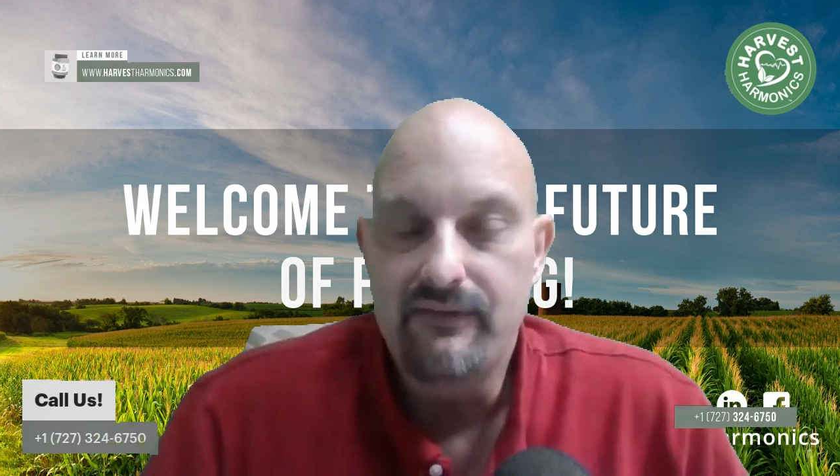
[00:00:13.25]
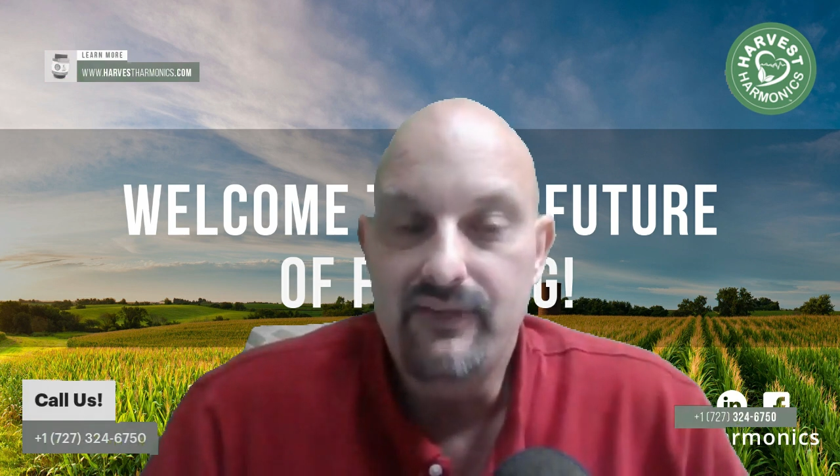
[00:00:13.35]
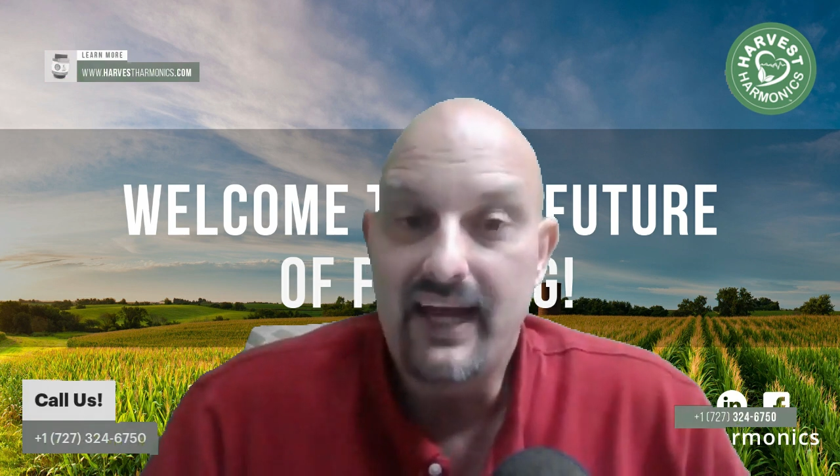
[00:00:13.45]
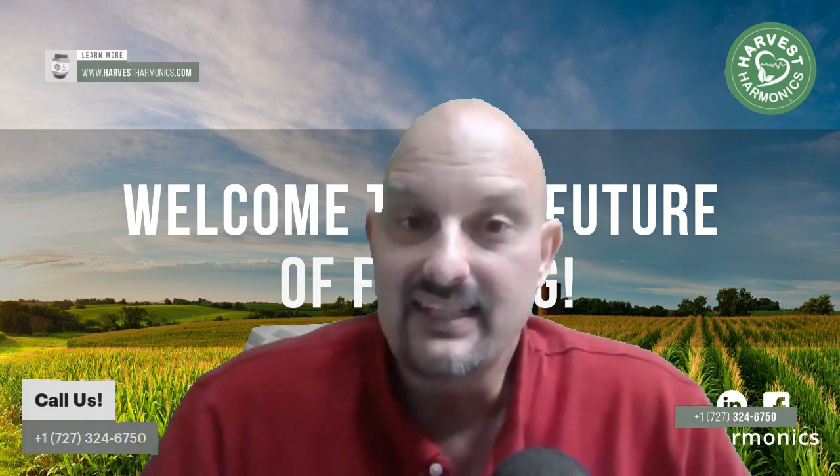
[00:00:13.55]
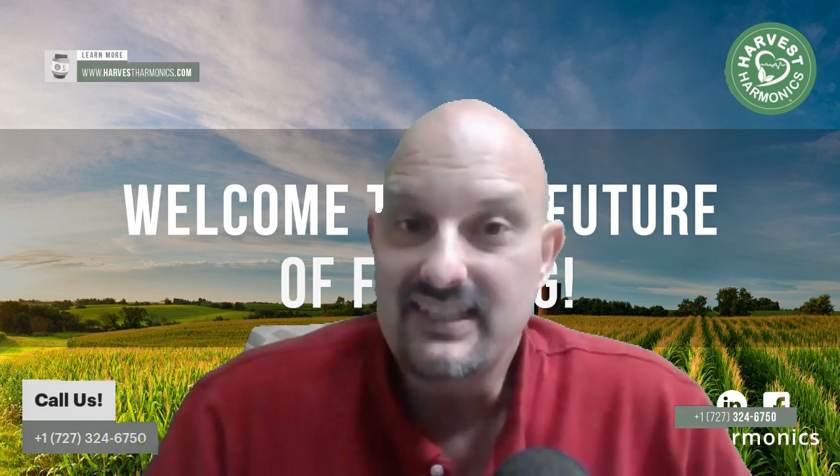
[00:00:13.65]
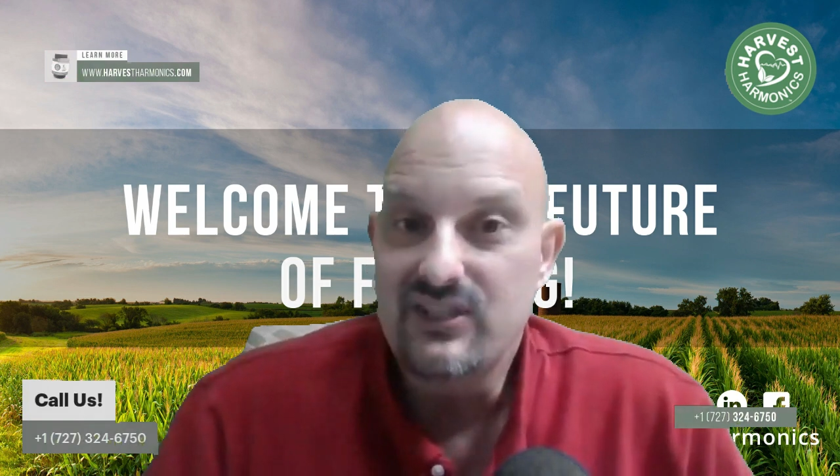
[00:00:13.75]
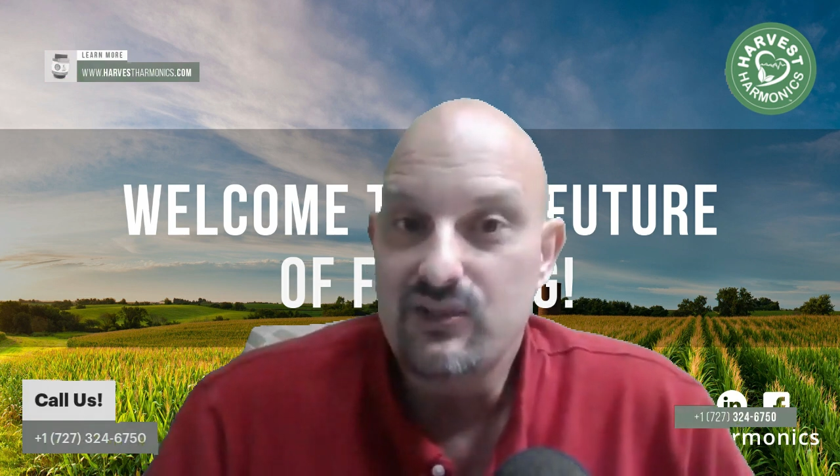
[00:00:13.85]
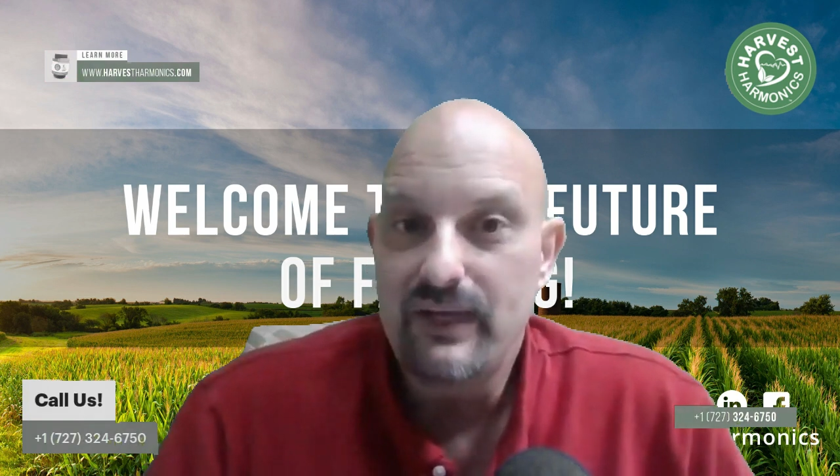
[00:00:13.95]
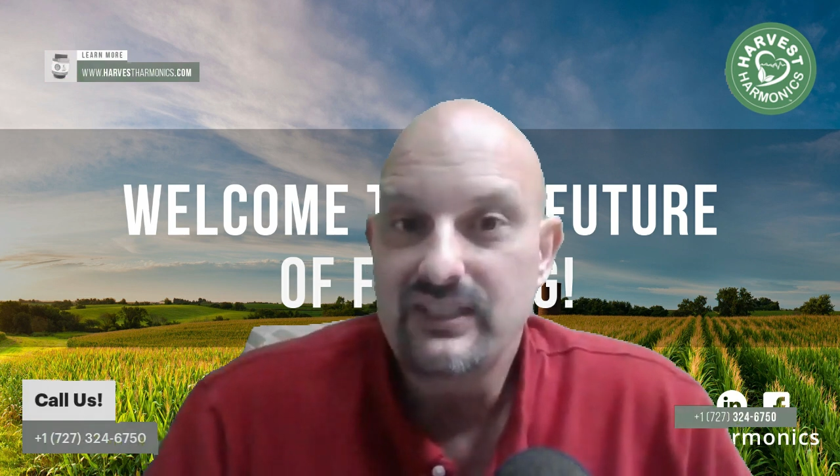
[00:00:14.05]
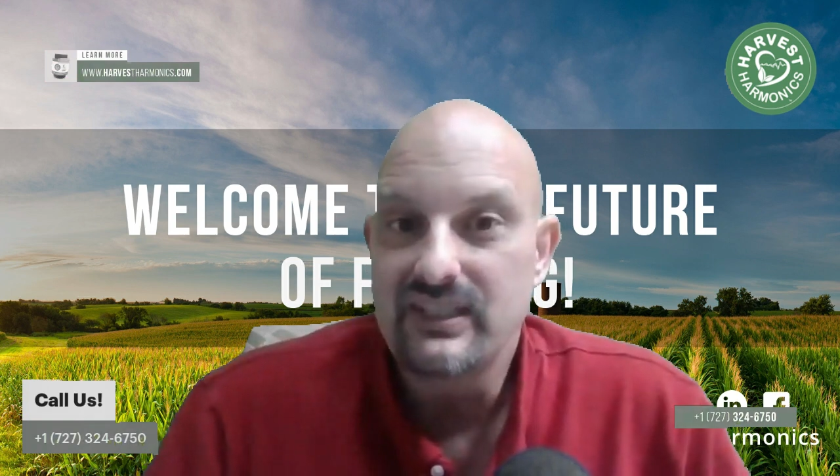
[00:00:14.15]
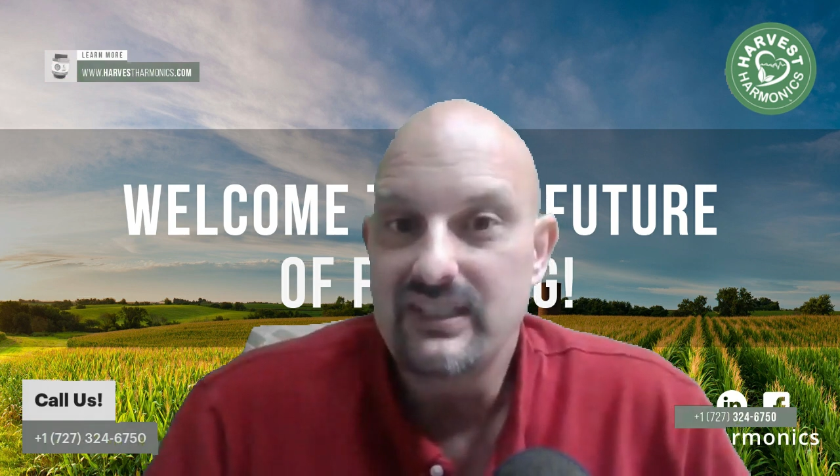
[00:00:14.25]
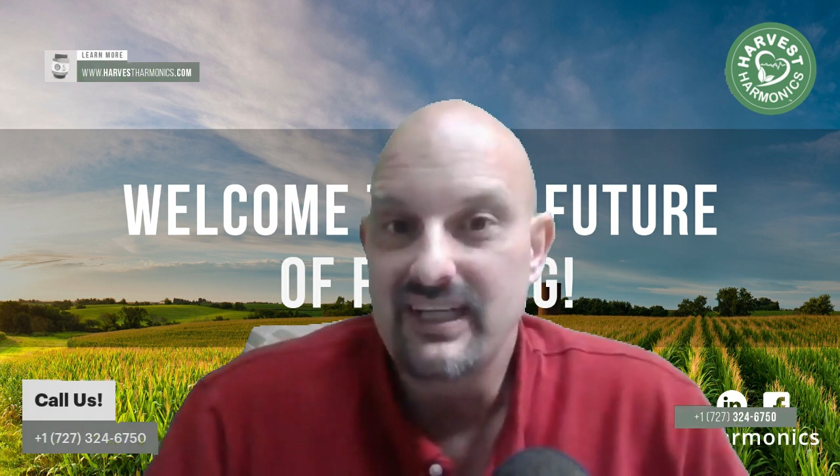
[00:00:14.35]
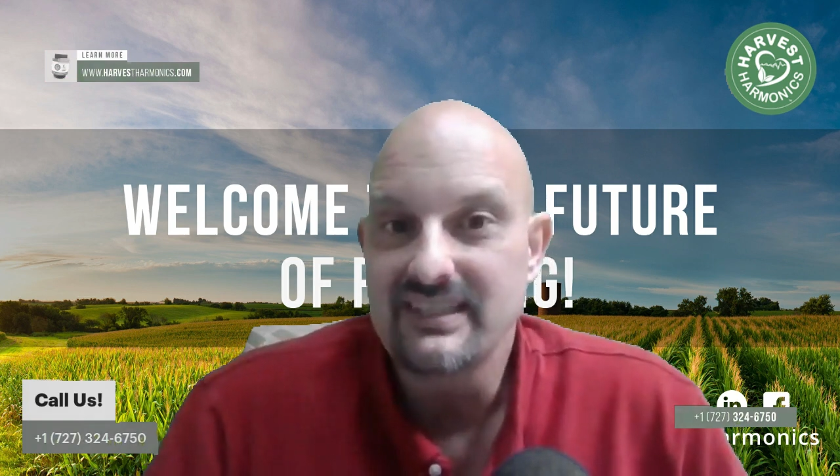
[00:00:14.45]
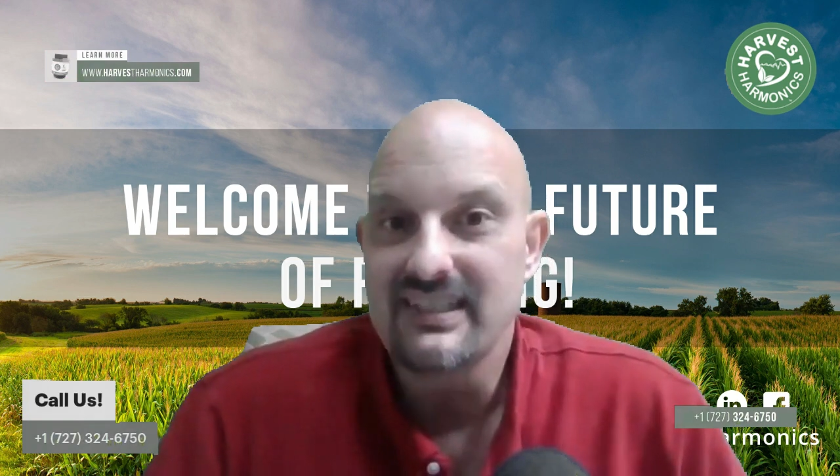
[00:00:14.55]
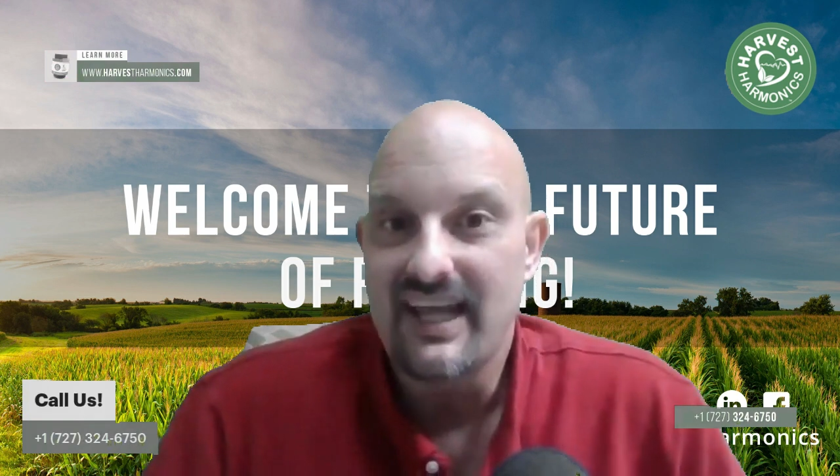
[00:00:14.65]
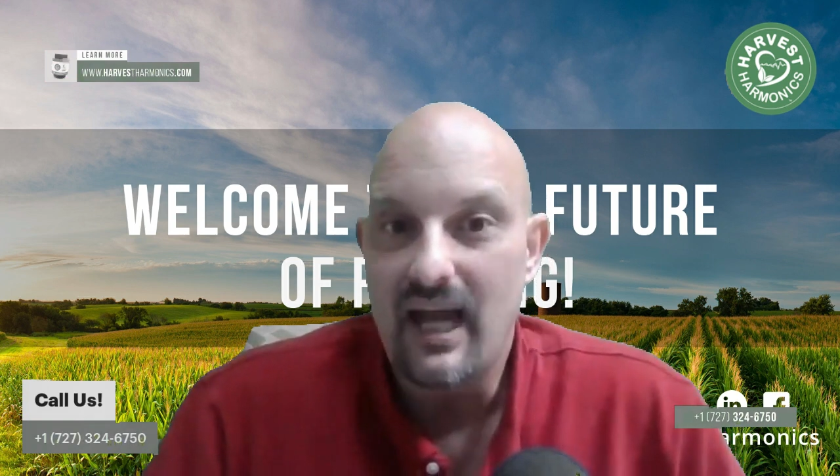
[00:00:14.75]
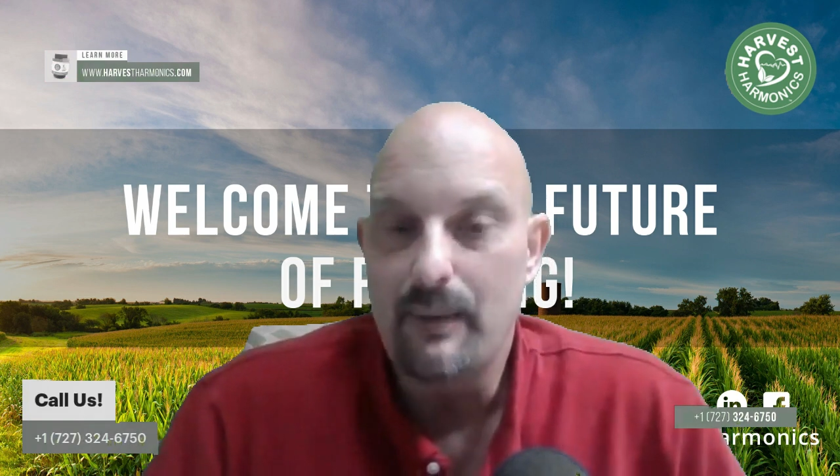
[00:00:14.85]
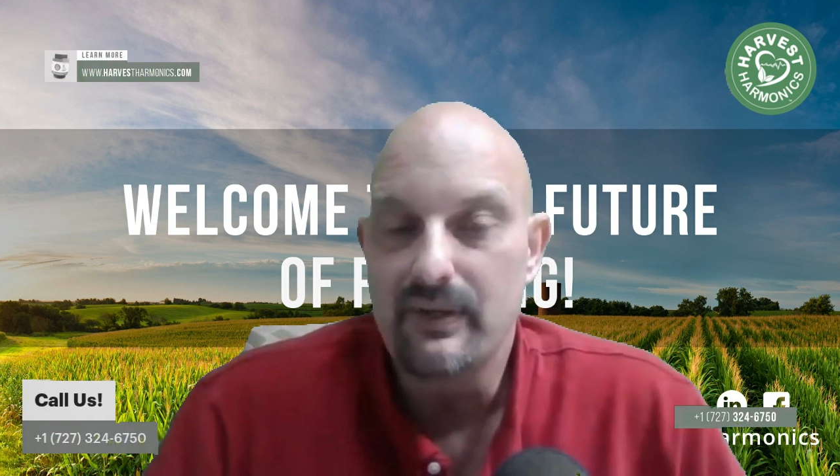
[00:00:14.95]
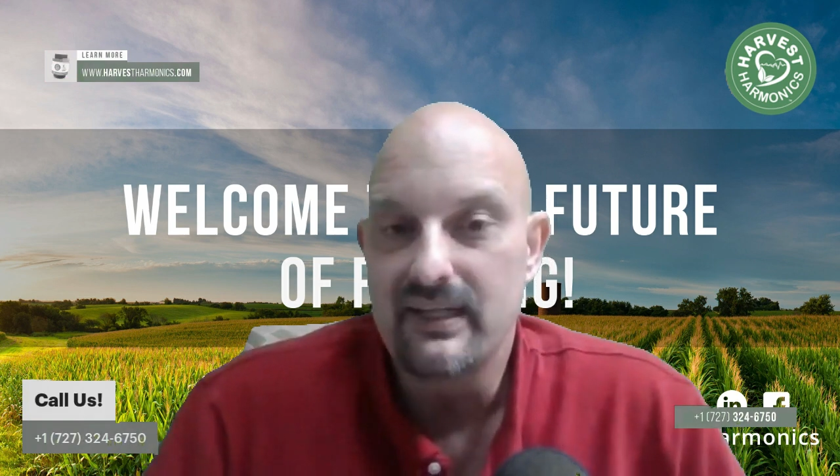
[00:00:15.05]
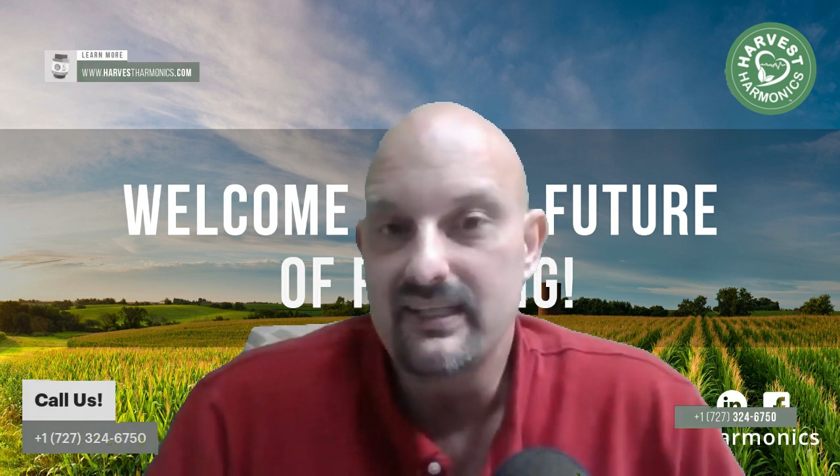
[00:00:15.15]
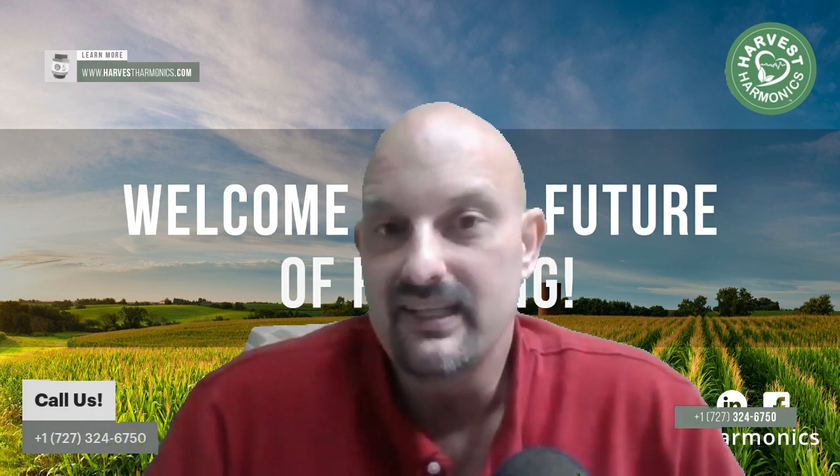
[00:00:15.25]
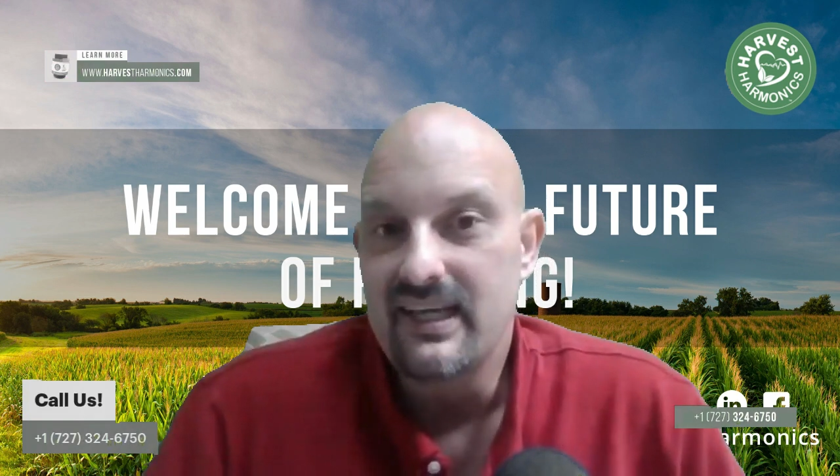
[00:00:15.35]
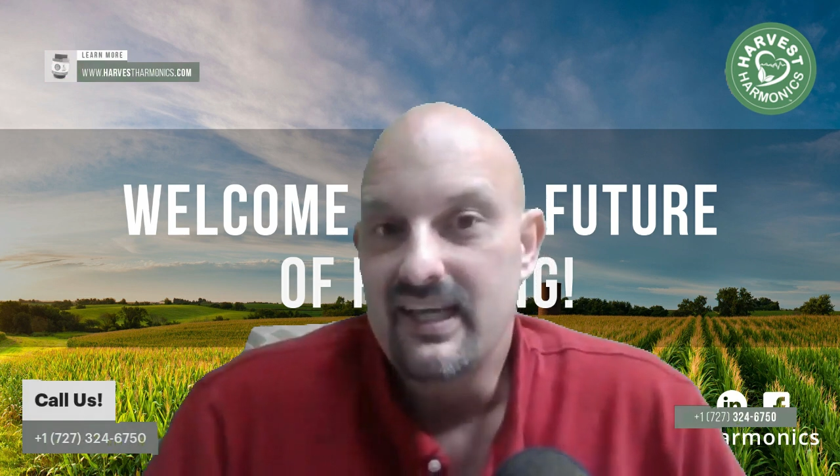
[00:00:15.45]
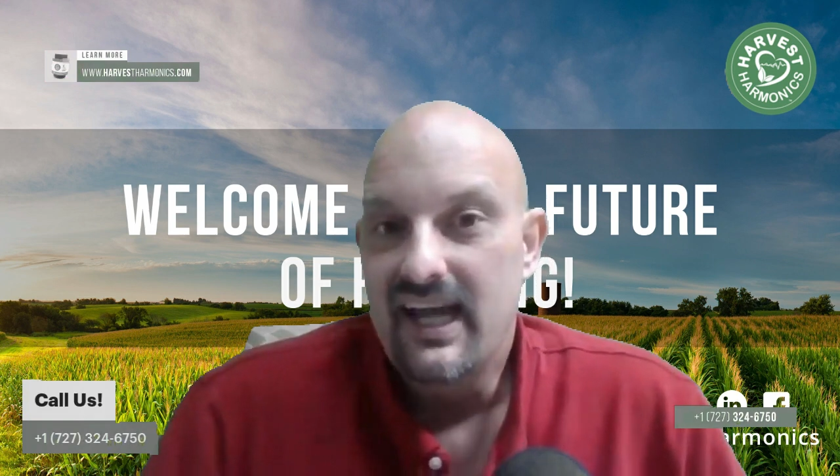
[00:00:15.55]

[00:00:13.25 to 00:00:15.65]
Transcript: if that situation doesn't happen and